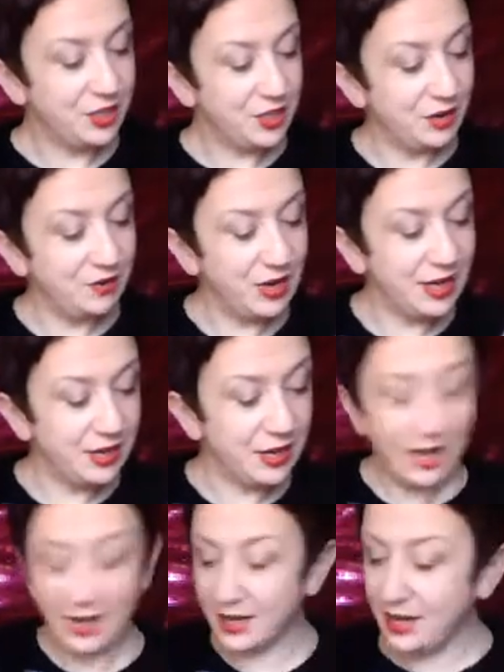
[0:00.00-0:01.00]
Generally you'd
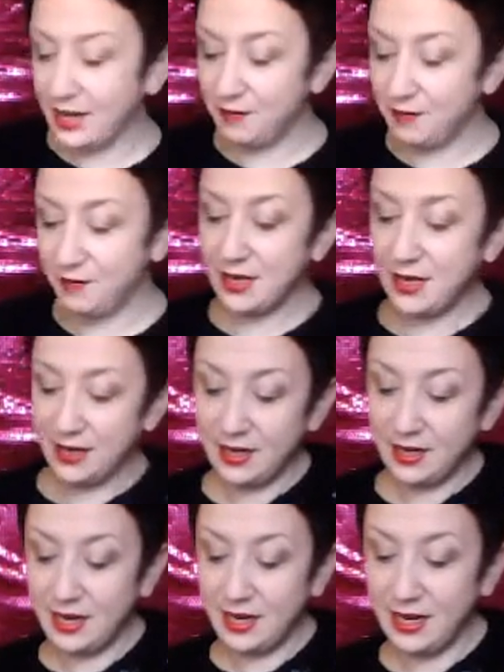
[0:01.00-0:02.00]
like it
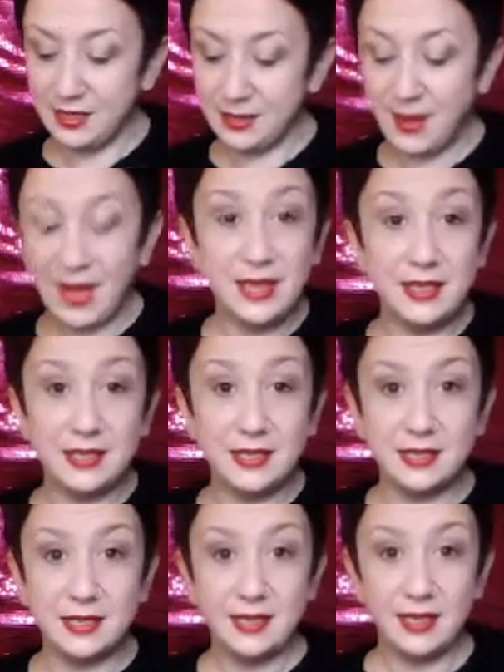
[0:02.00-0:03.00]
evenly
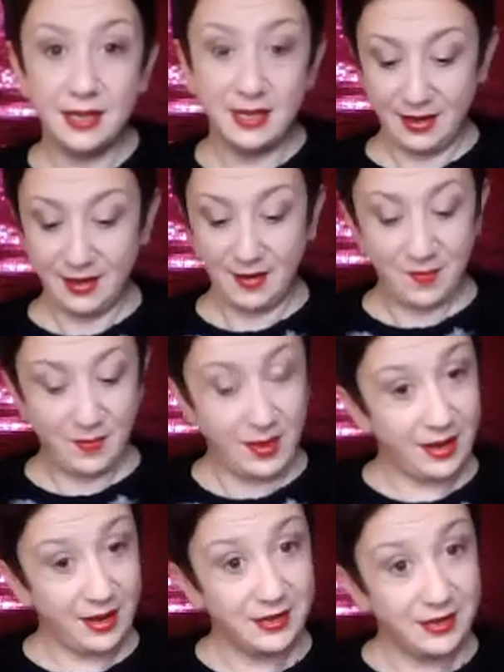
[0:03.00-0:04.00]
spaced,
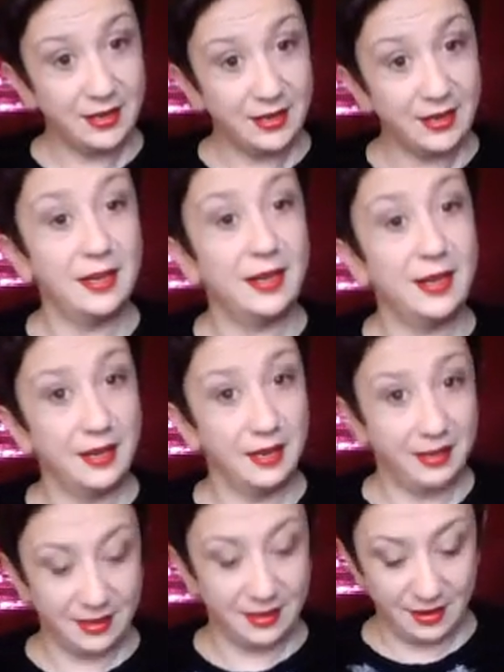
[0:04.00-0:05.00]
but
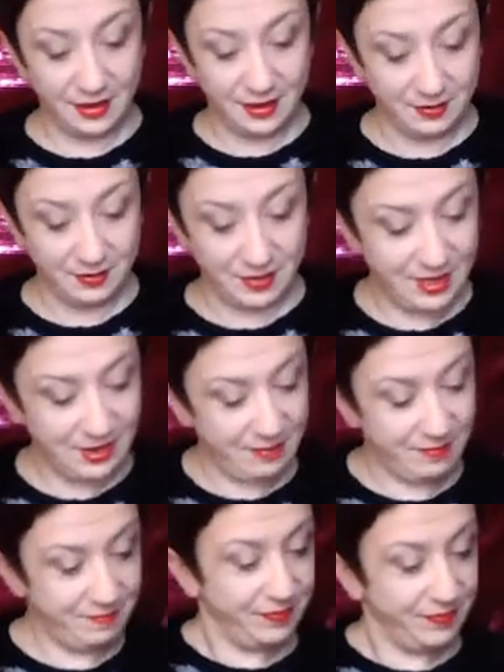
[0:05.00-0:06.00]
it's up to
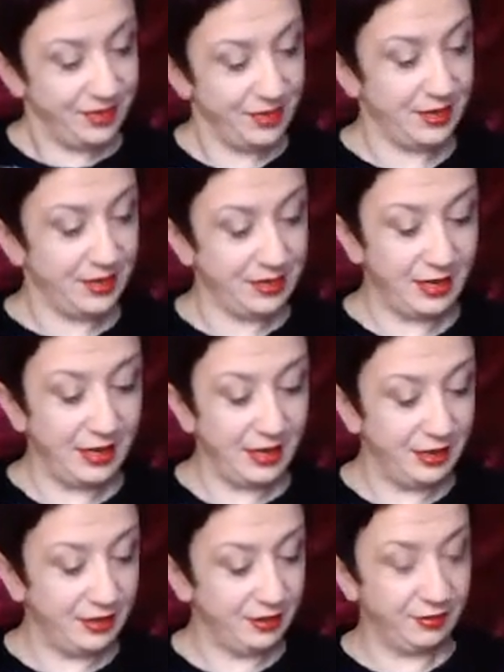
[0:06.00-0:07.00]
them, the
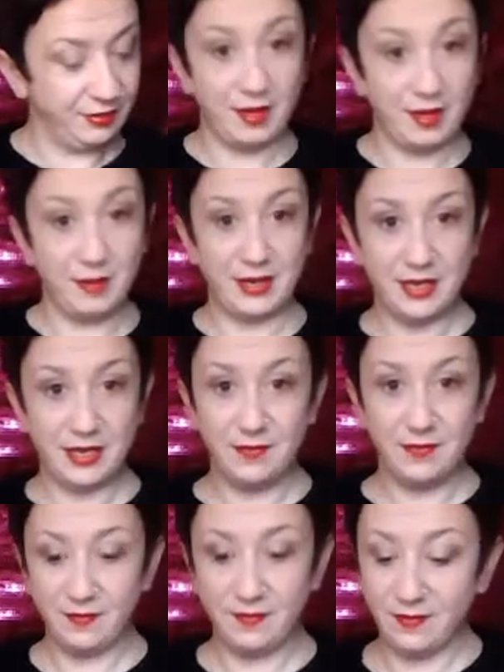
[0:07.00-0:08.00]
designer of their bunting.
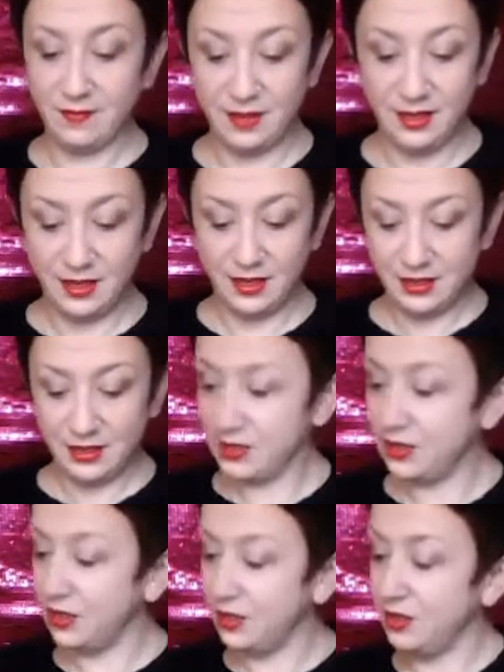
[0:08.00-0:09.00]

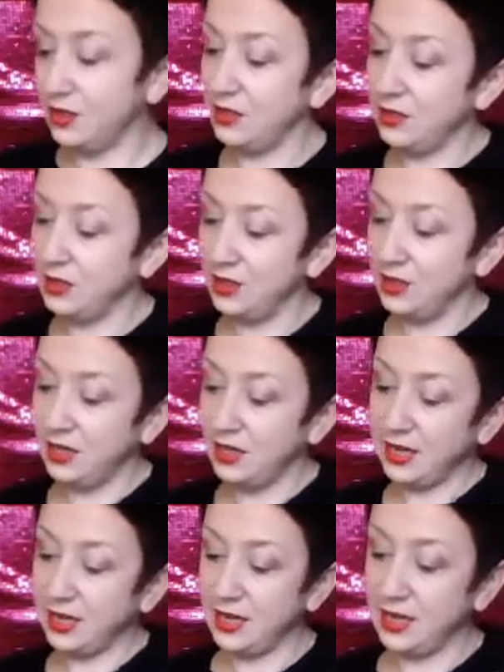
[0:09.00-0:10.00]
So
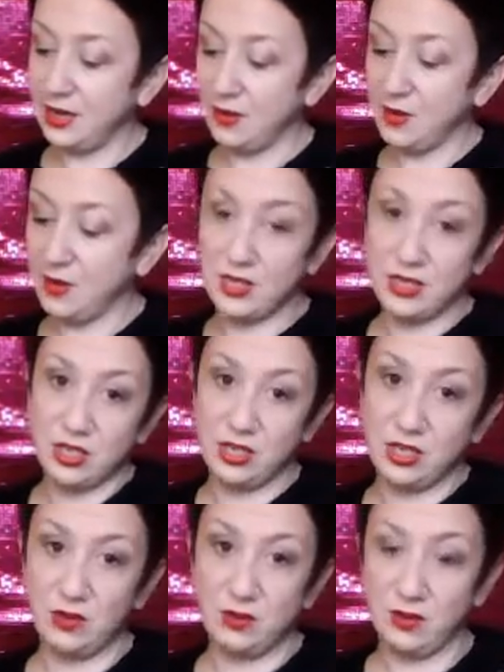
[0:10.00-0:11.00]
I can get 1,
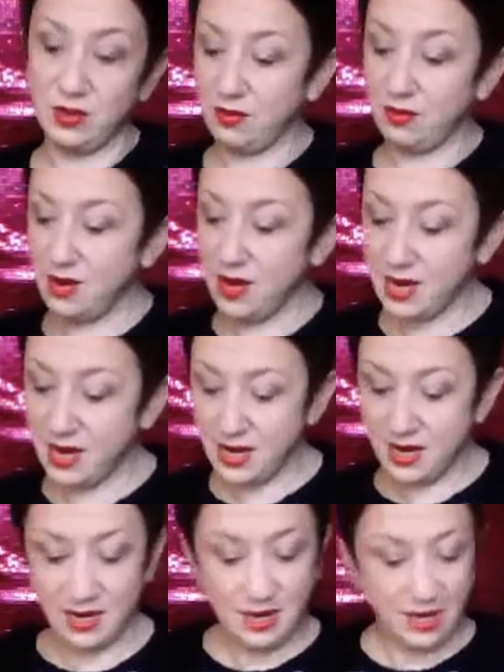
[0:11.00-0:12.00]
2, 3.